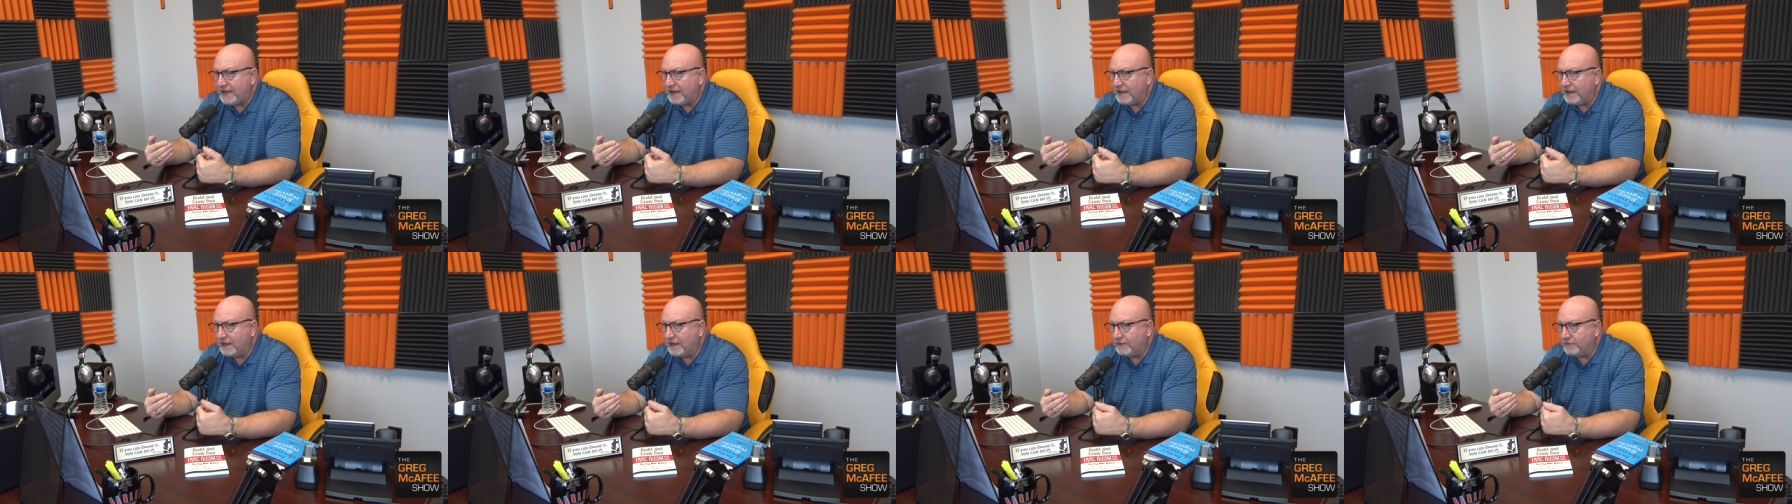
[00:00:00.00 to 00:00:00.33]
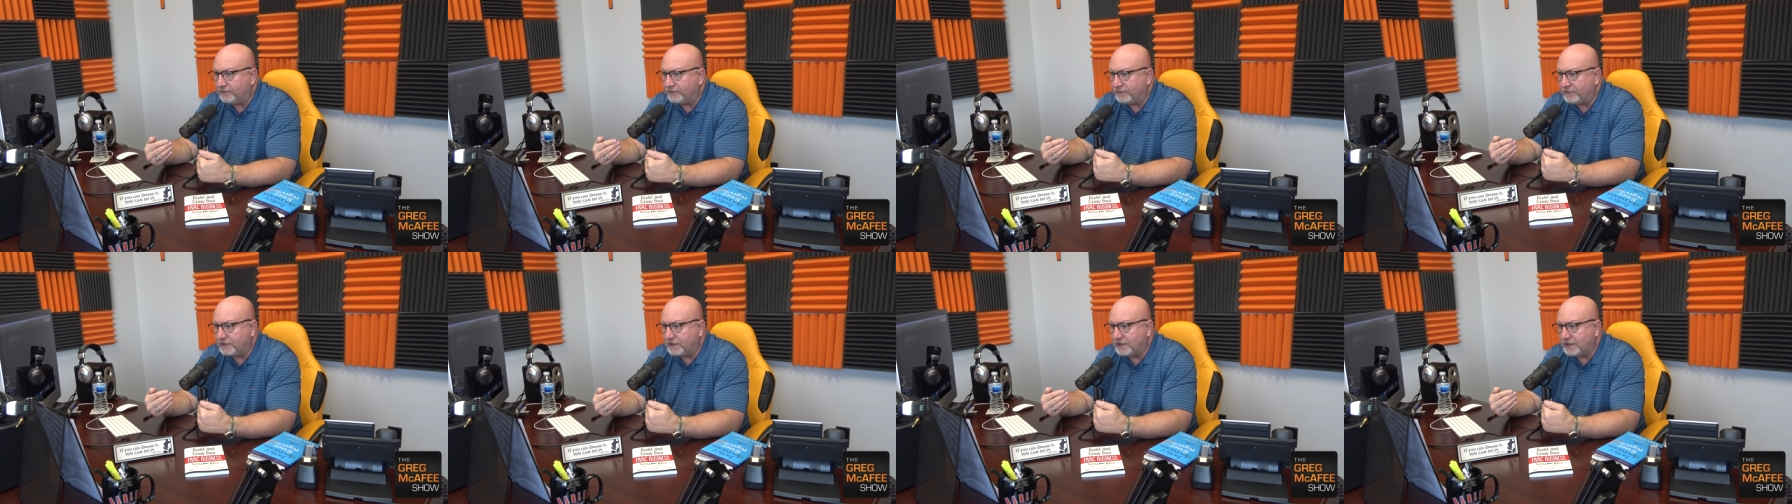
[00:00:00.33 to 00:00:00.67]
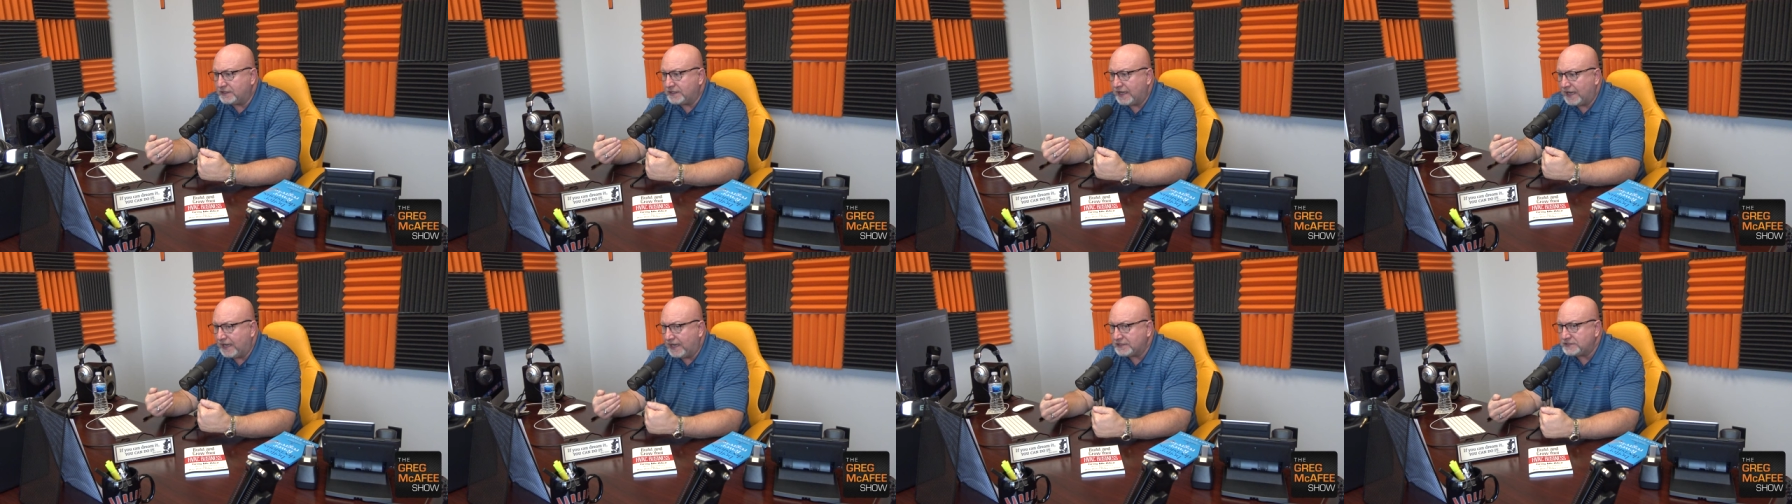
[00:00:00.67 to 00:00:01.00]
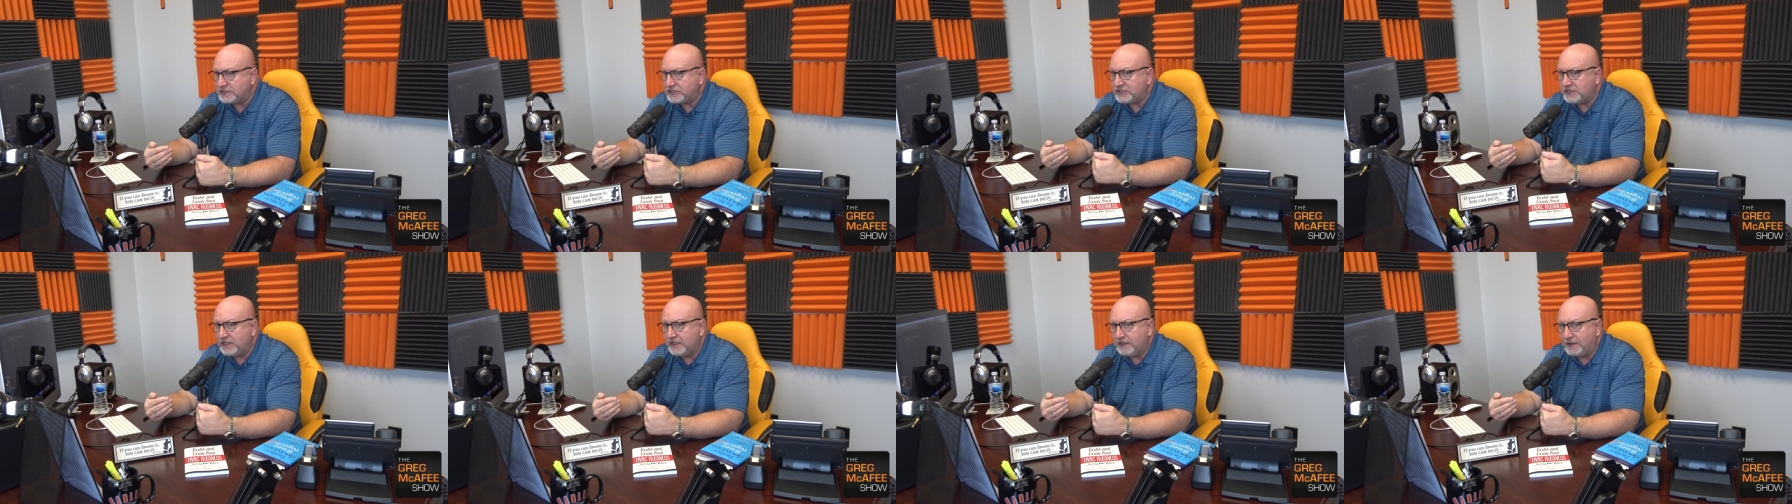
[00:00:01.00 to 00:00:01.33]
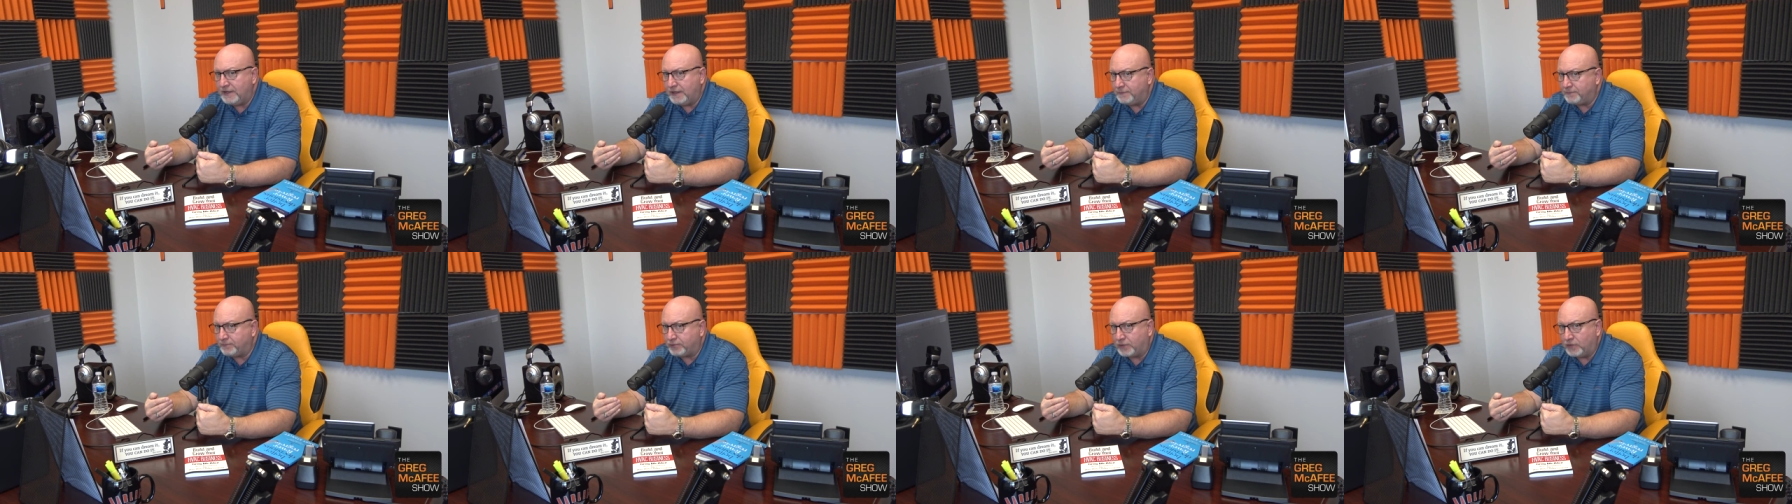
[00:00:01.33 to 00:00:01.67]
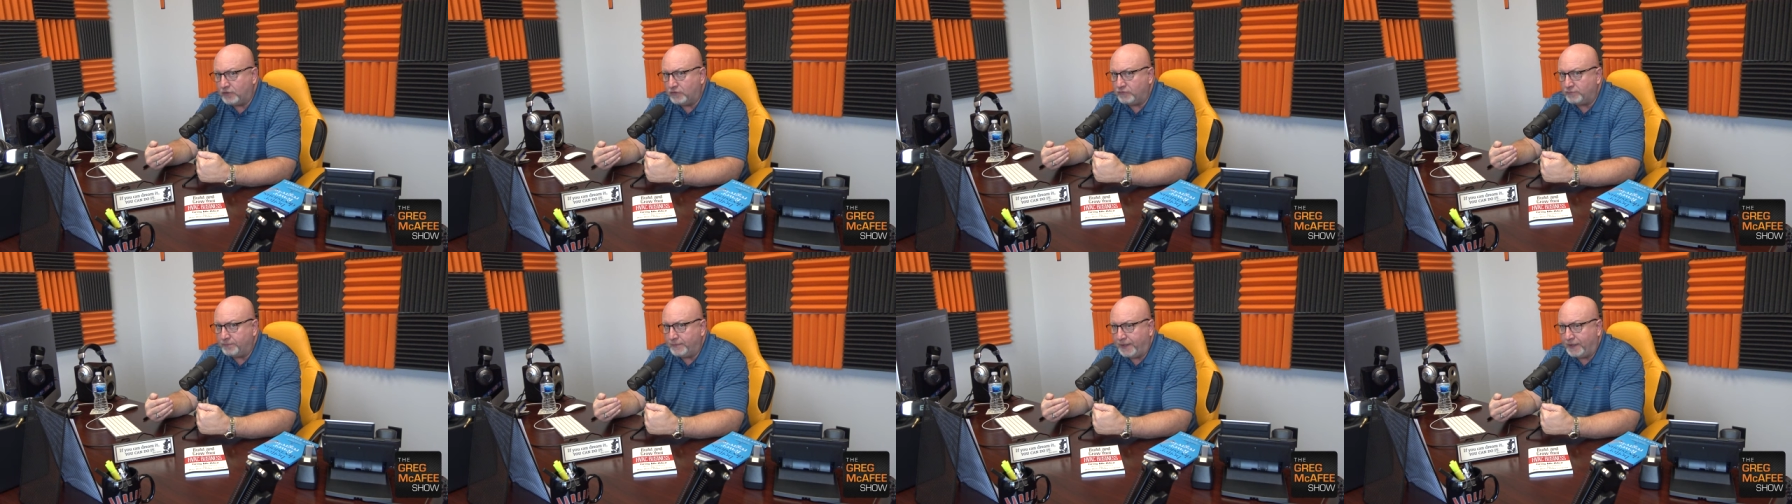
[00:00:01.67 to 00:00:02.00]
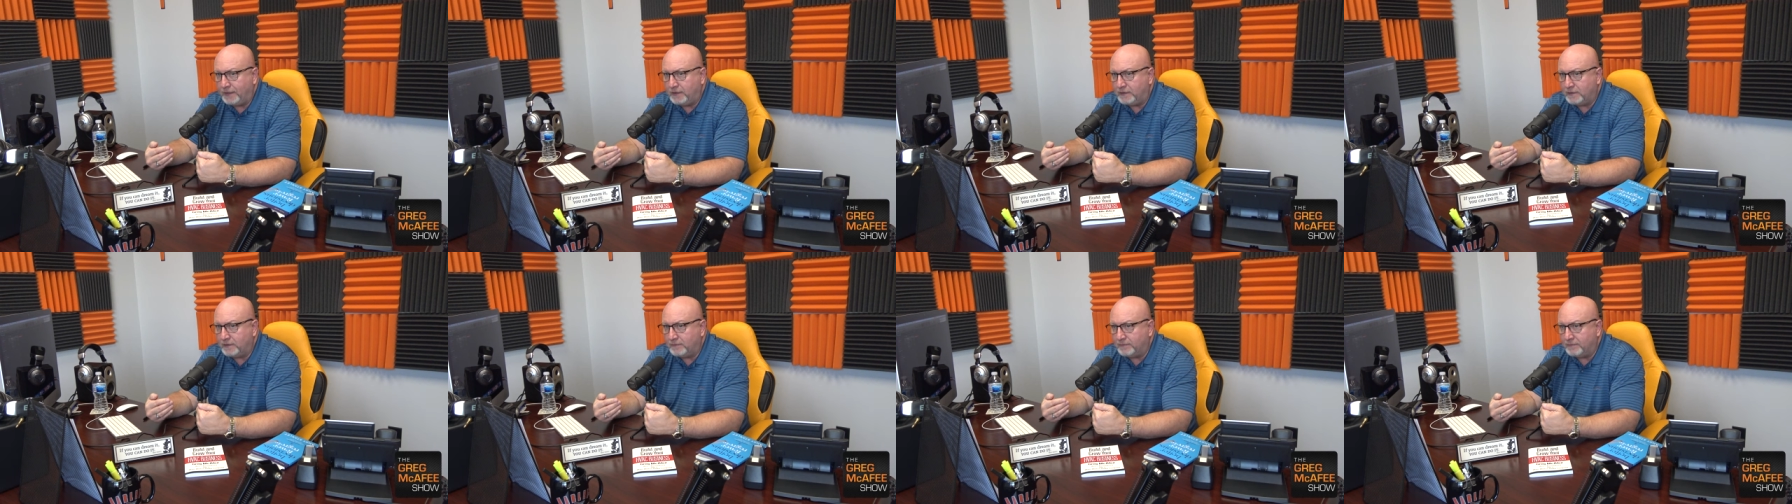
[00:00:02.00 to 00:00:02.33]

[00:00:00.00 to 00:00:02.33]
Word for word: of constant improvement.